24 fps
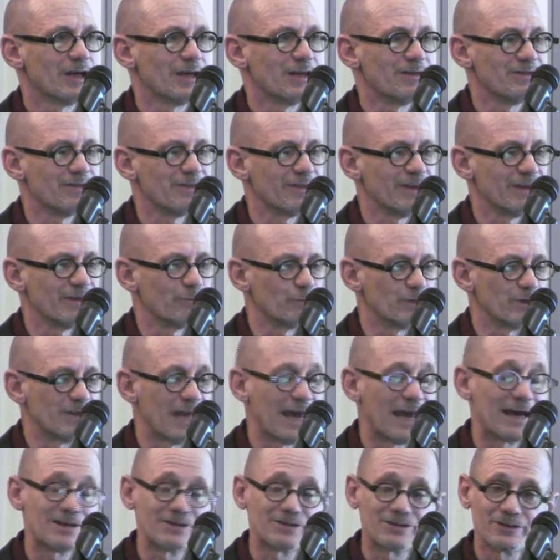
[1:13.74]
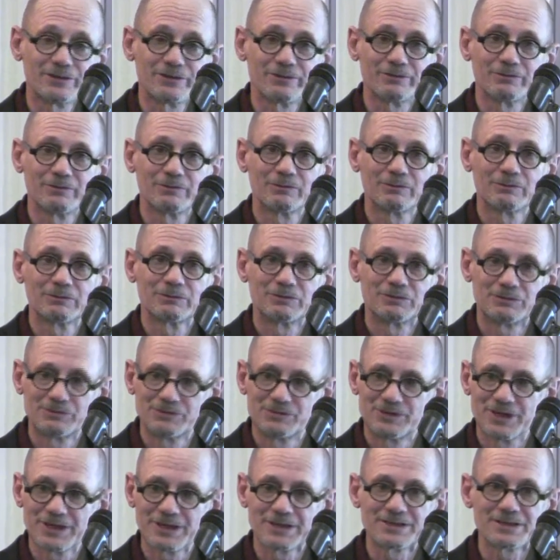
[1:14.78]
and then we had to
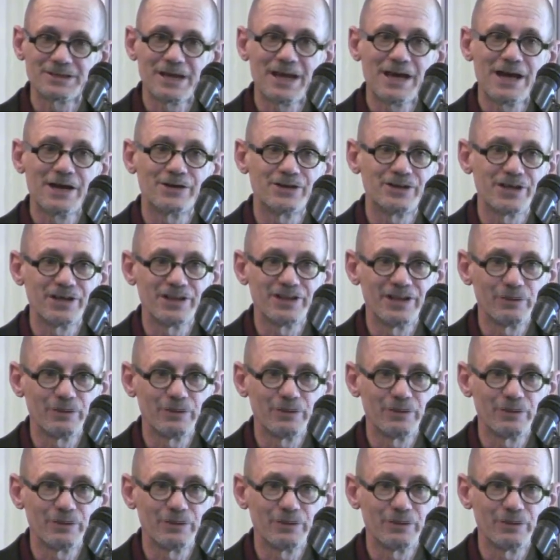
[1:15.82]
dig down,